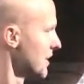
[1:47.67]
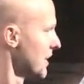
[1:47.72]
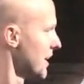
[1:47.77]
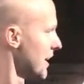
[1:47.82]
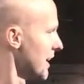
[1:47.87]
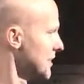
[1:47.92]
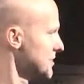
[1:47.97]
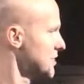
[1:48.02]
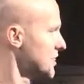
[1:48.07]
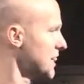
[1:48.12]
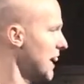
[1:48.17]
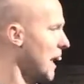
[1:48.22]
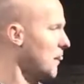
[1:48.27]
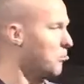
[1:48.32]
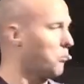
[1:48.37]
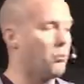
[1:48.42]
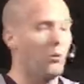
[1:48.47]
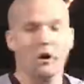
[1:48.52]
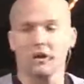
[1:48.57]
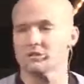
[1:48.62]
and you say,
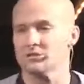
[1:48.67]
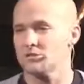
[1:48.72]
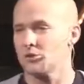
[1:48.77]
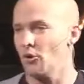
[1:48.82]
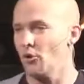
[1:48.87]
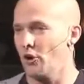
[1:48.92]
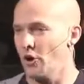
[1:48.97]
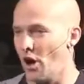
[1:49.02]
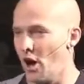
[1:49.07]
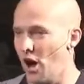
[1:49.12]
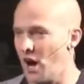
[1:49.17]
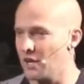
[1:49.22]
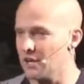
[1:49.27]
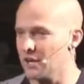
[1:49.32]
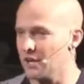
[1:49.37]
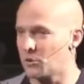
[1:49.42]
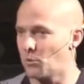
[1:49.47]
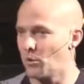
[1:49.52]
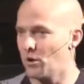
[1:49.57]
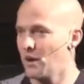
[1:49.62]
God, what is going on?
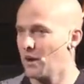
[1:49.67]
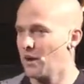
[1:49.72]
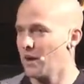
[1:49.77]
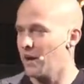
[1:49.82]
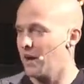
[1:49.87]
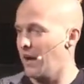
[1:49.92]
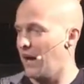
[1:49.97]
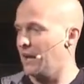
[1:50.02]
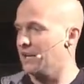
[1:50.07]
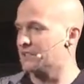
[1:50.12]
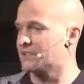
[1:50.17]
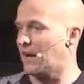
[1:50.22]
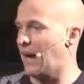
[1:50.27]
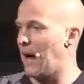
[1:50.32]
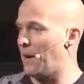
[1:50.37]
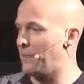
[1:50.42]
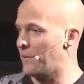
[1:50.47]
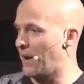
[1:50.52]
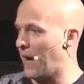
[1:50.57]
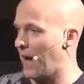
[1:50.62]
Like, any
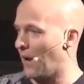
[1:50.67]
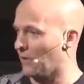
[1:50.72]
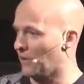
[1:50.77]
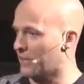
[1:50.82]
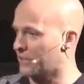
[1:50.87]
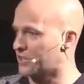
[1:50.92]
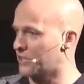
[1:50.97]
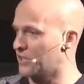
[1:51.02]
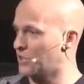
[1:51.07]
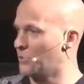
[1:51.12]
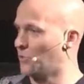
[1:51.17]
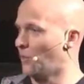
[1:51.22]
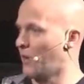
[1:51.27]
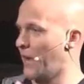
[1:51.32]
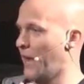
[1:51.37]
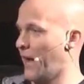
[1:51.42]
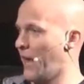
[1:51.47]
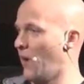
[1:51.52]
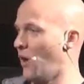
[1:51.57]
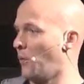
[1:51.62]
time now, like that you want
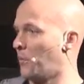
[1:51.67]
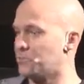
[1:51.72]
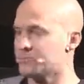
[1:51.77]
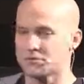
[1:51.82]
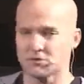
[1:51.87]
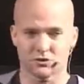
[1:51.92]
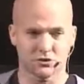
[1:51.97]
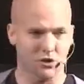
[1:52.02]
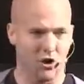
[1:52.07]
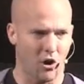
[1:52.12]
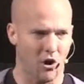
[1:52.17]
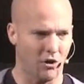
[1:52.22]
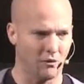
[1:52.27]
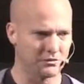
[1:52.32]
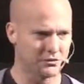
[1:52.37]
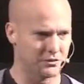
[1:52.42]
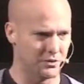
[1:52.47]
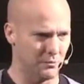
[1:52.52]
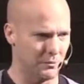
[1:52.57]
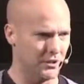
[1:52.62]
to help solve
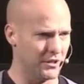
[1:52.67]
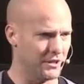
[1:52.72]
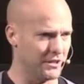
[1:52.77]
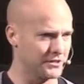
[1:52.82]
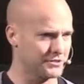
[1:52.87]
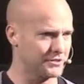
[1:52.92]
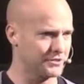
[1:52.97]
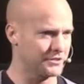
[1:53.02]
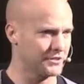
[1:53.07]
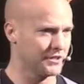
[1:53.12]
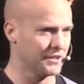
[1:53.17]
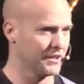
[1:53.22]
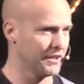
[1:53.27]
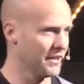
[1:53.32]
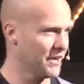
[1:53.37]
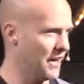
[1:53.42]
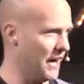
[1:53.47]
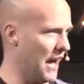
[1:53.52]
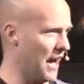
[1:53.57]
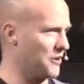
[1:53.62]
some of this.
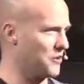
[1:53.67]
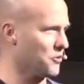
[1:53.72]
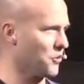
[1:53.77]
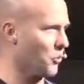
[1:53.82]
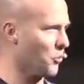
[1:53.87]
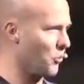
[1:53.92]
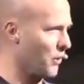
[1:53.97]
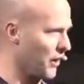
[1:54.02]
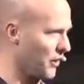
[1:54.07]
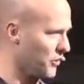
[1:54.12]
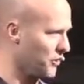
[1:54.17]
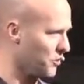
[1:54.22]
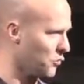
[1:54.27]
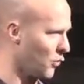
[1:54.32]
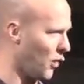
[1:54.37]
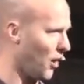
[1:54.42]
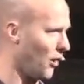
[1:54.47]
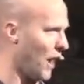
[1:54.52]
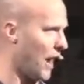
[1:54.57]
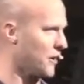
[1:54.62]
I don't know where you
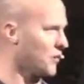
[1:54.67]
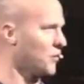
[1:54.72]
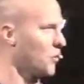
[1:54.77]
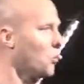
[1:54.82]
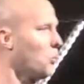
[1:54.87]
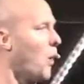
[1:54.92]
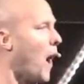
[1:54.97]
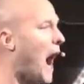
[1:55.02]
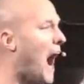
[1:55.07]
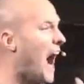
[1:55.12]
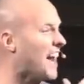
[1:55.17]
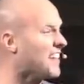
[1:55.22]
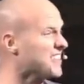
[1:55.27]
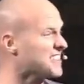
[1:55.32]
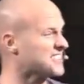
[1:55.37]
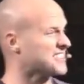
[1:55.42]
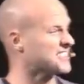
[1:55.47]
are. I don't know why this